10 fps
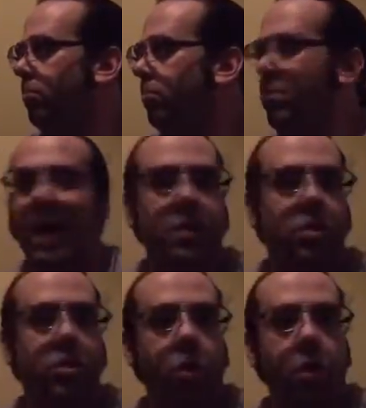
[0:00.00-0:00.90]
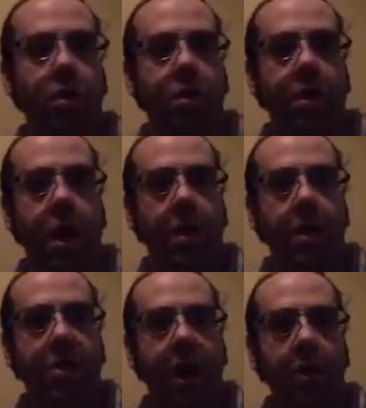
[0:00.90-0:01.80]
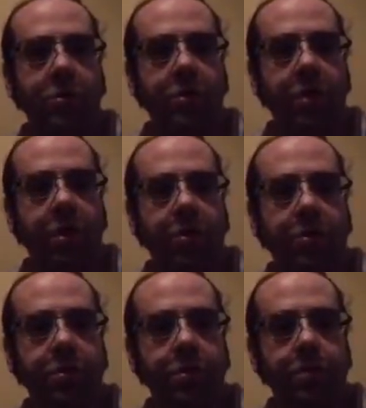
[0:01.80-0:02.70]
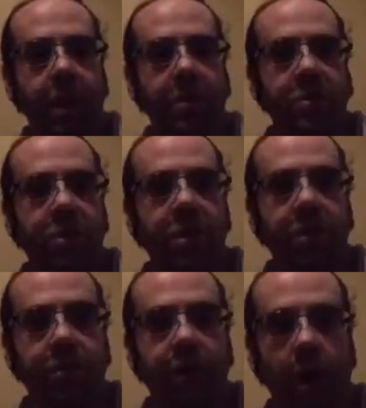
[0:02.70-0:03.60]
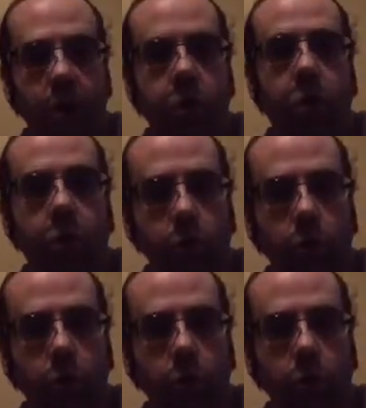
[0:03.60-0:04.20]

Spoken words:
that's the story of the 1,000 years. Basically, if you follow the golden